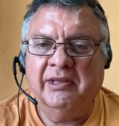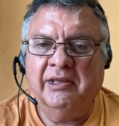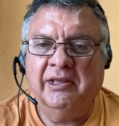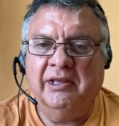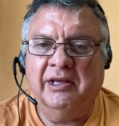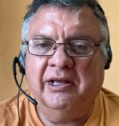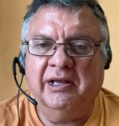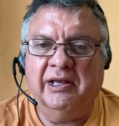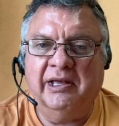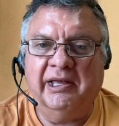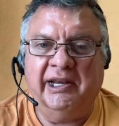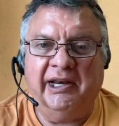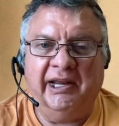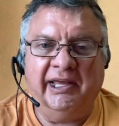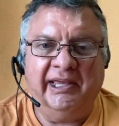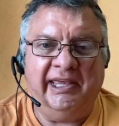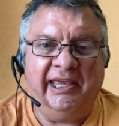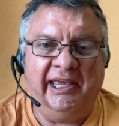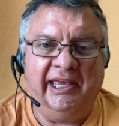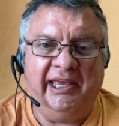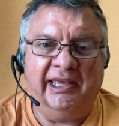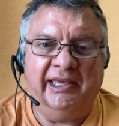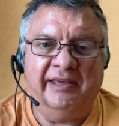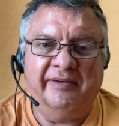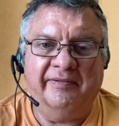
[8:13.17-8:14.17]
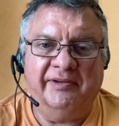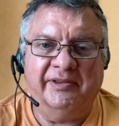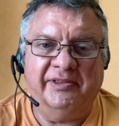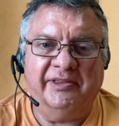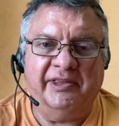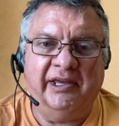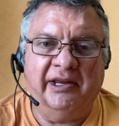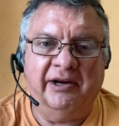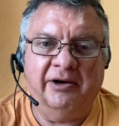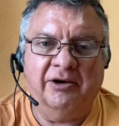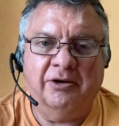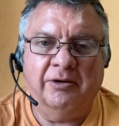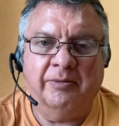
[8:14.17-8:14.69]
And I can't give it
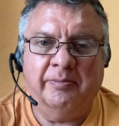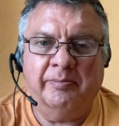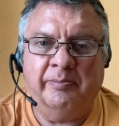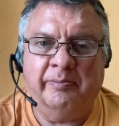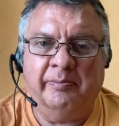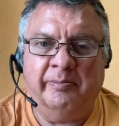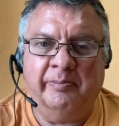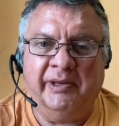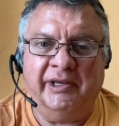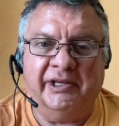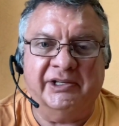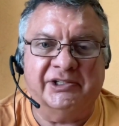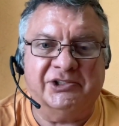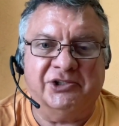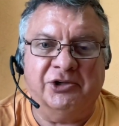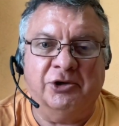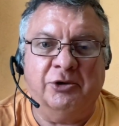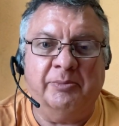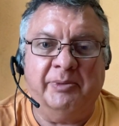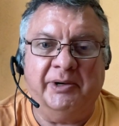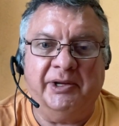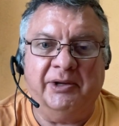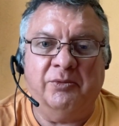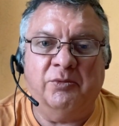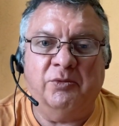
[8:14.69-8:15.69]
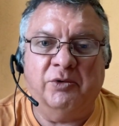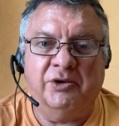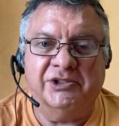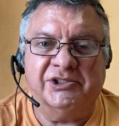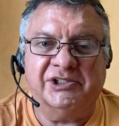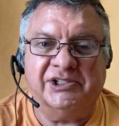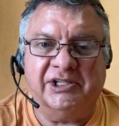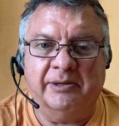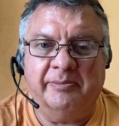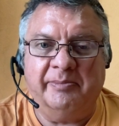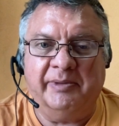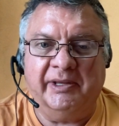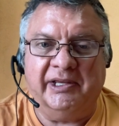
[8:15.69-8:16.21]
there because nobody
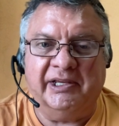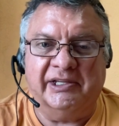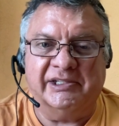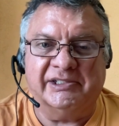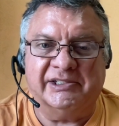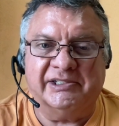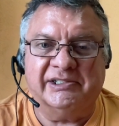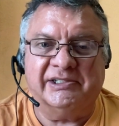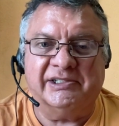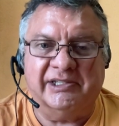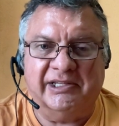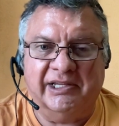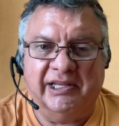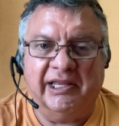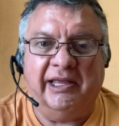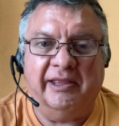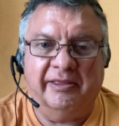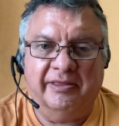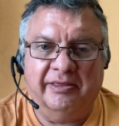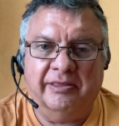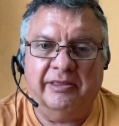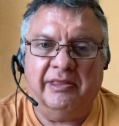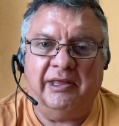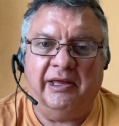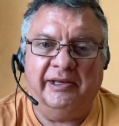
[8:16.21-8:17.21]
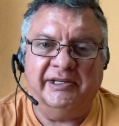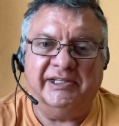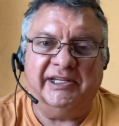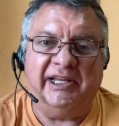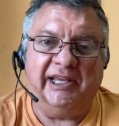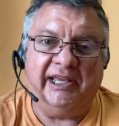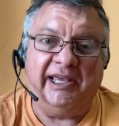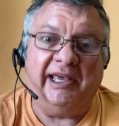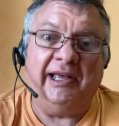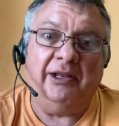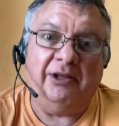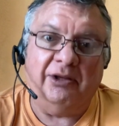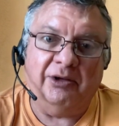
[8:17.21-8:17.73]
wants it because I
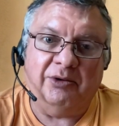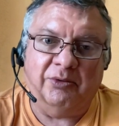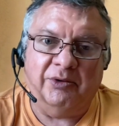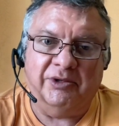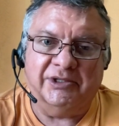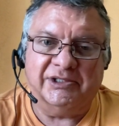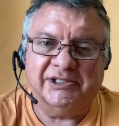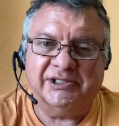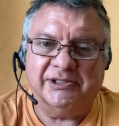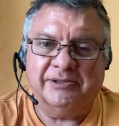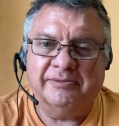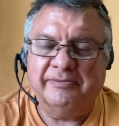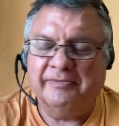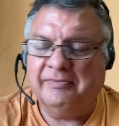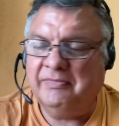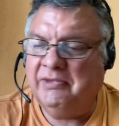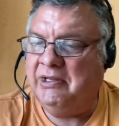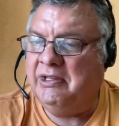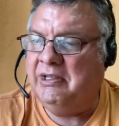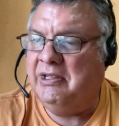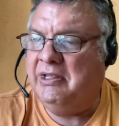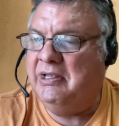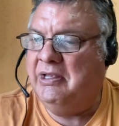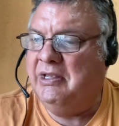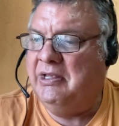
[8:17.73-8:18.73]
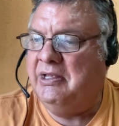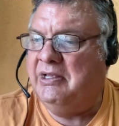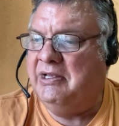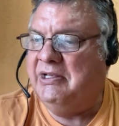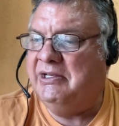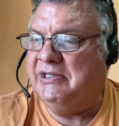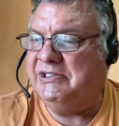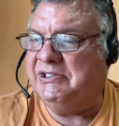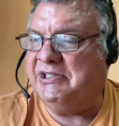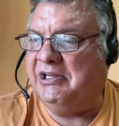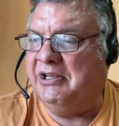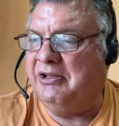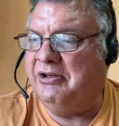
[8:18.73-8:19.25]
take Eliquis.
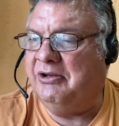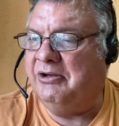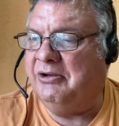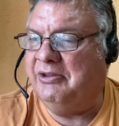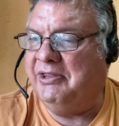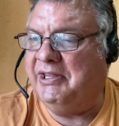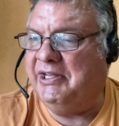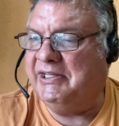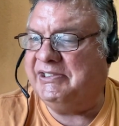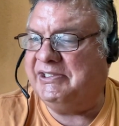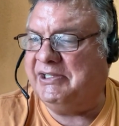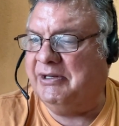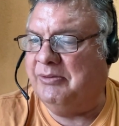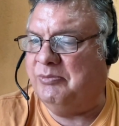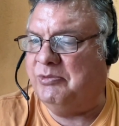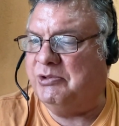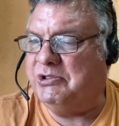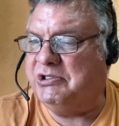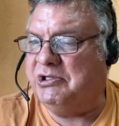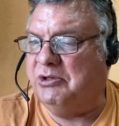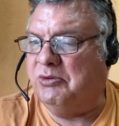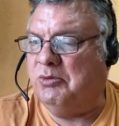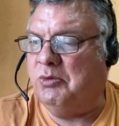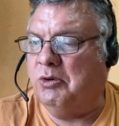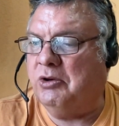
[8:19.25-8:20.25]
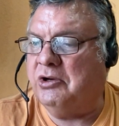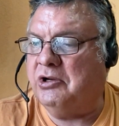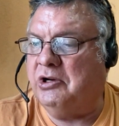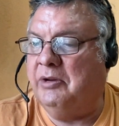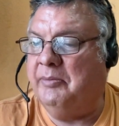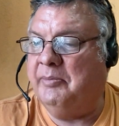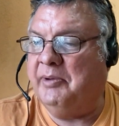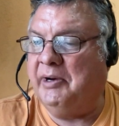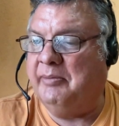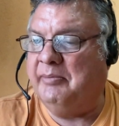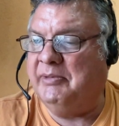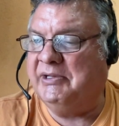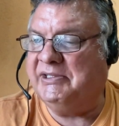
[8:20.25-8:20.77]
So that's something we're still working
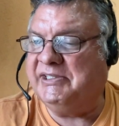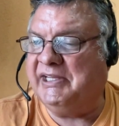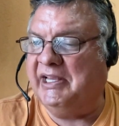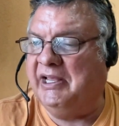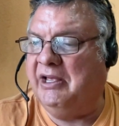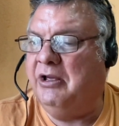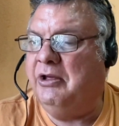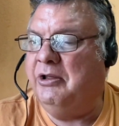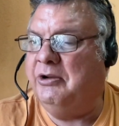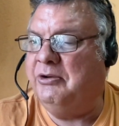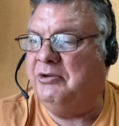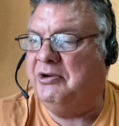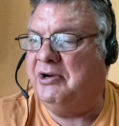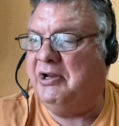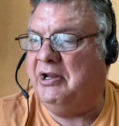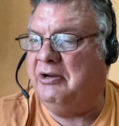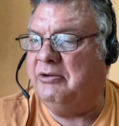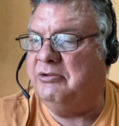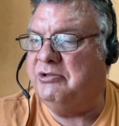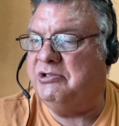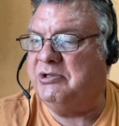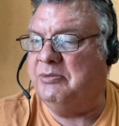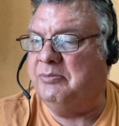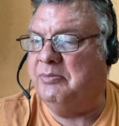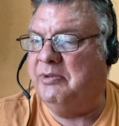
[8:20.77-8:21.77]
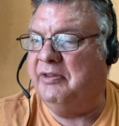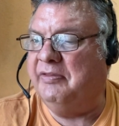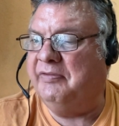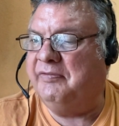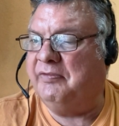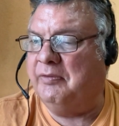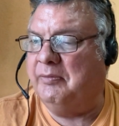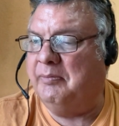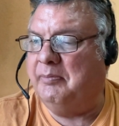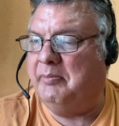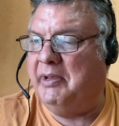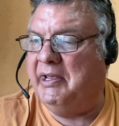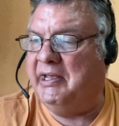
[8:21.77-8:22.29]
on. But I'm going to say $100 a month
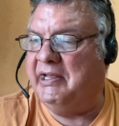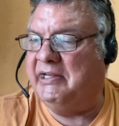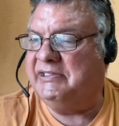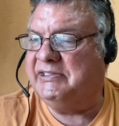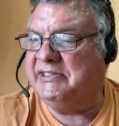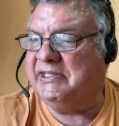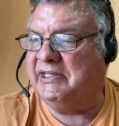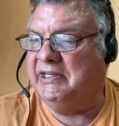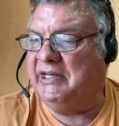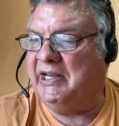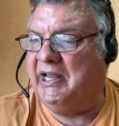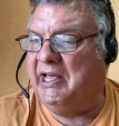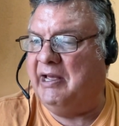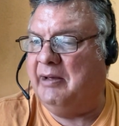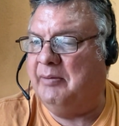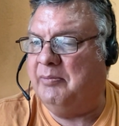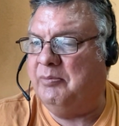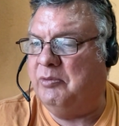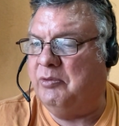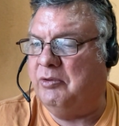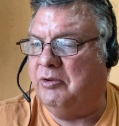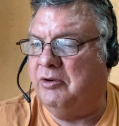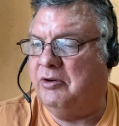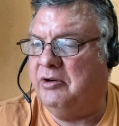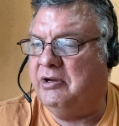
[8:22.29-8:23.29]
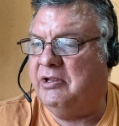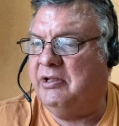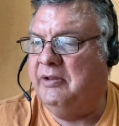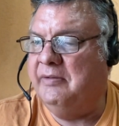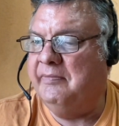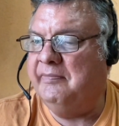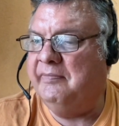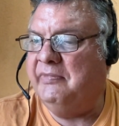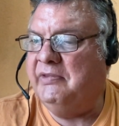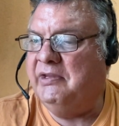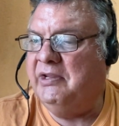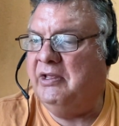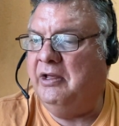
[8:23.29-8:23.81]
for meds and lab work,
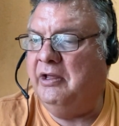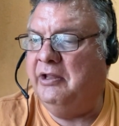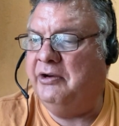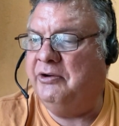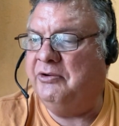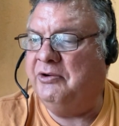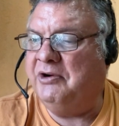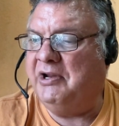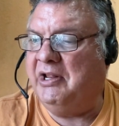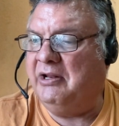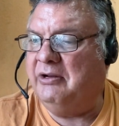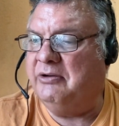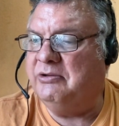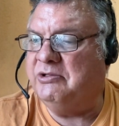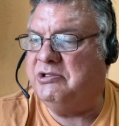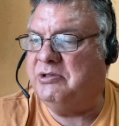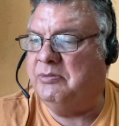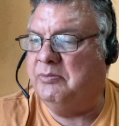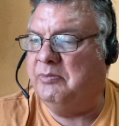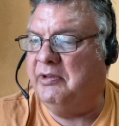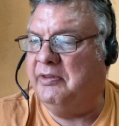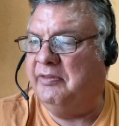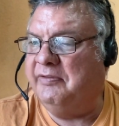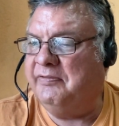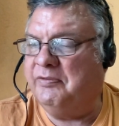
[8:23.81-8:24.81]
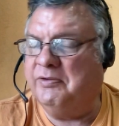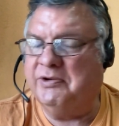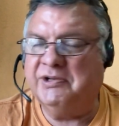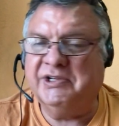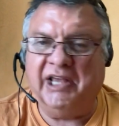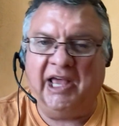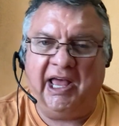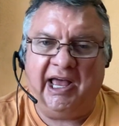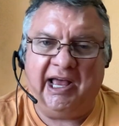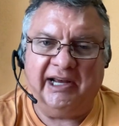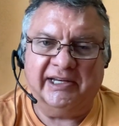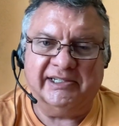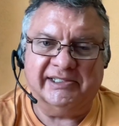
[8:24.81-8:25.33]
$100 a month for
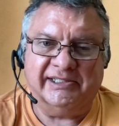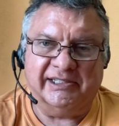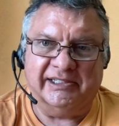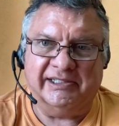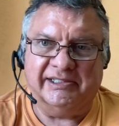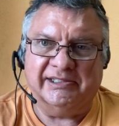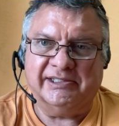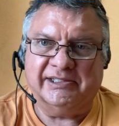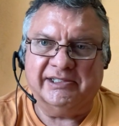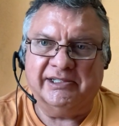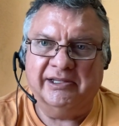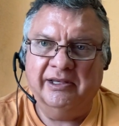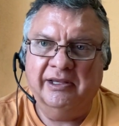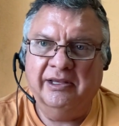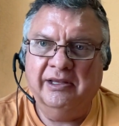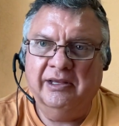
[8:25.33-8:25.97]
taxis.